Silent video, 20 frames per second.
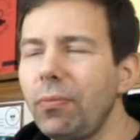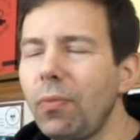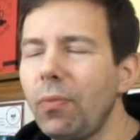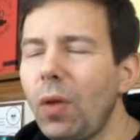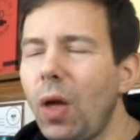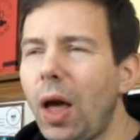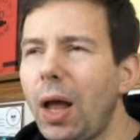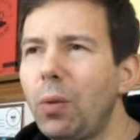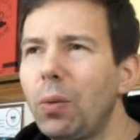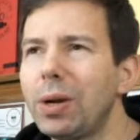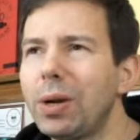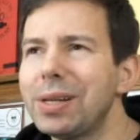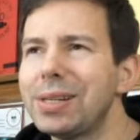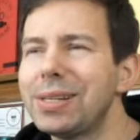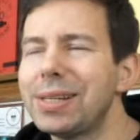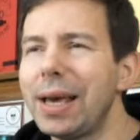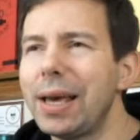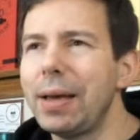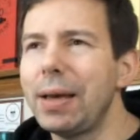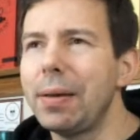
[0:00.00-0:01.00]
I don't want to
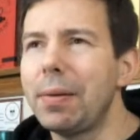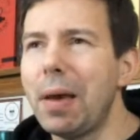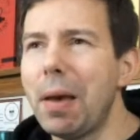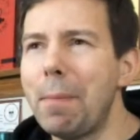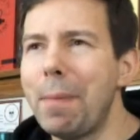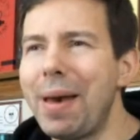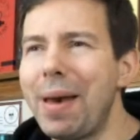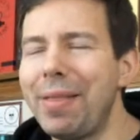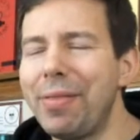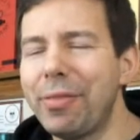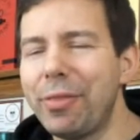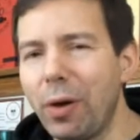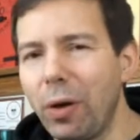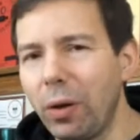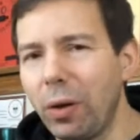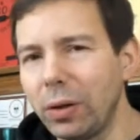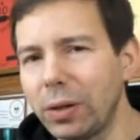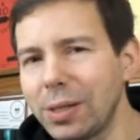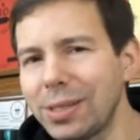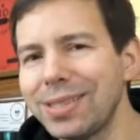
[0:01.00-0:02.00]
say
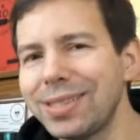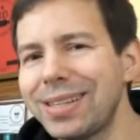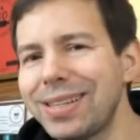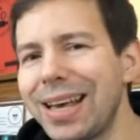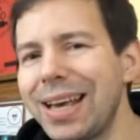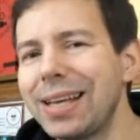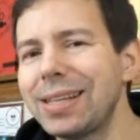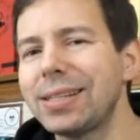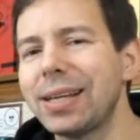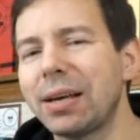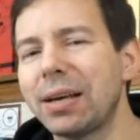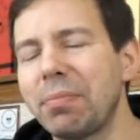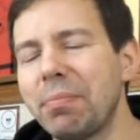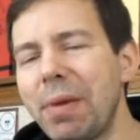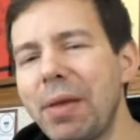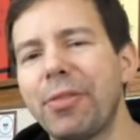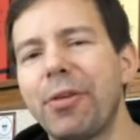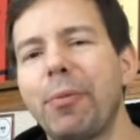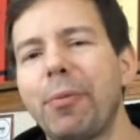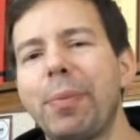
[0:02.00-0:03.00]
menthol. It doesn't taste like
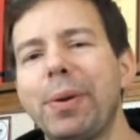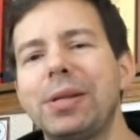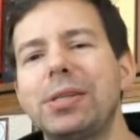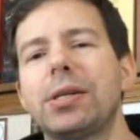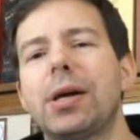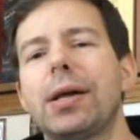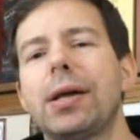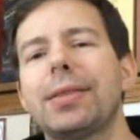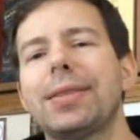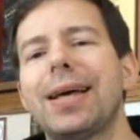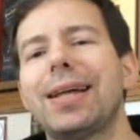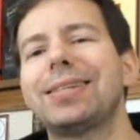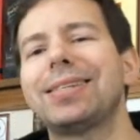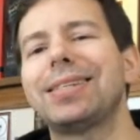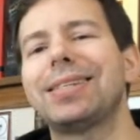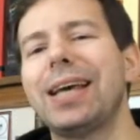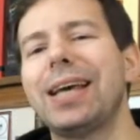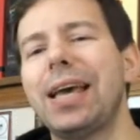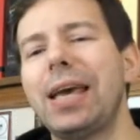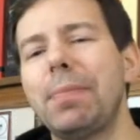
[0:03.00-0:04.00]
menthol, but it's got that
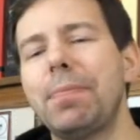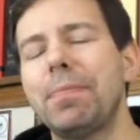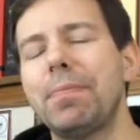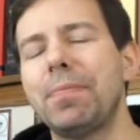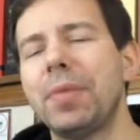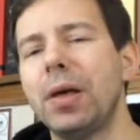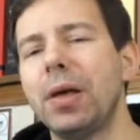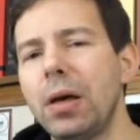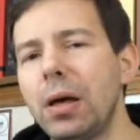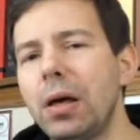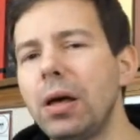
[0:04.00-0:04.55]
same